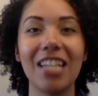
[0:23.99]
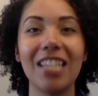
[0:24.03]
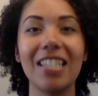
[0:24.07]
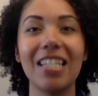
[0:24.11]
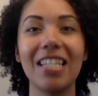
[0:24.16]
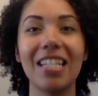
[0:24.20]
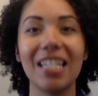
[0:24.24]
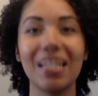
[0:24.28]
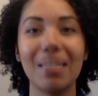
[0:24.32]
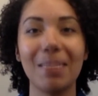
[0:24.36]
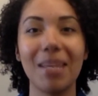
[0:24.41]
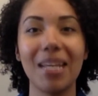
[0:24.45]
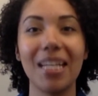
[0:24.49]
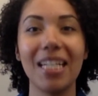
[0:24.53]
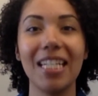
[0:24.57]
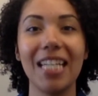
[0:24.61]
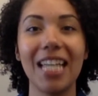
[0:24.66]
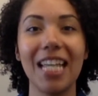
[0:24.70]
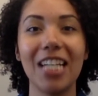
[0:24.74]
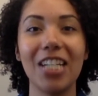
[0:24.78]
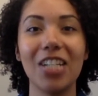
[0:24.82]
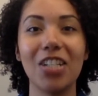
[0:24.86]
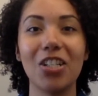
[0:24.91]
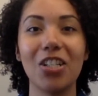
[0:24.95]
the
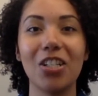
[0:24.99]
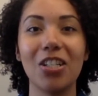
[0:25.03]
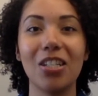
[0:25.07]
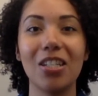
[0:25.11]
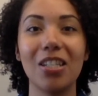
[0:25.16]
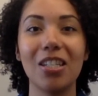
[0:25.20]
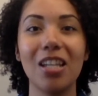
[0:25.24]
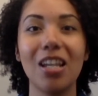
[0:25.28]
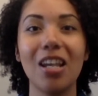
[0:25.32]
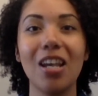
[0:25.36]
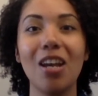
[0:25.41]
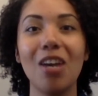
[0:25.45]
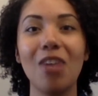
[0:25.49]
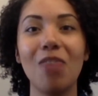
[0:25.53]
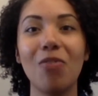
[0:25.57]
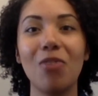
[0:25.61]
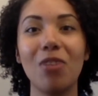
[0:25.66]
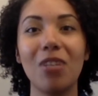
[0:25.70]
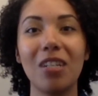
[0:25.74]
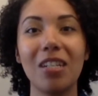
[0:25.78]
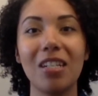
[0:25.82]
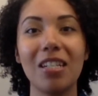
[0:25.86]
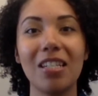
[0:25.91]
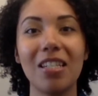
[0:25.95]
expectations for
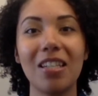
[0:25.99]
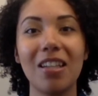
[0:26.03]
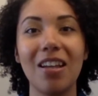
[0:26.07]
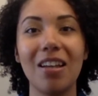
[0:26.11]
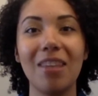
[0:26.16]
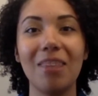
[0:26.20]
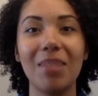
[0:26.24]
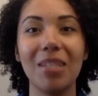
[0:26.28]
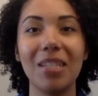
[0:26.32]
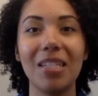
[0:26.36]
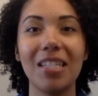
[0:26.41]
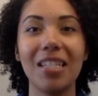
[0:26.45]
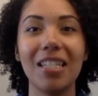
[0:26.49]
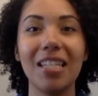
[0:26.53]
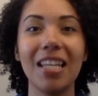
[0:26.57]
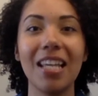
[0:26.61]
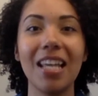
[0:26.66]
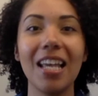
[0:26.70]
an assignment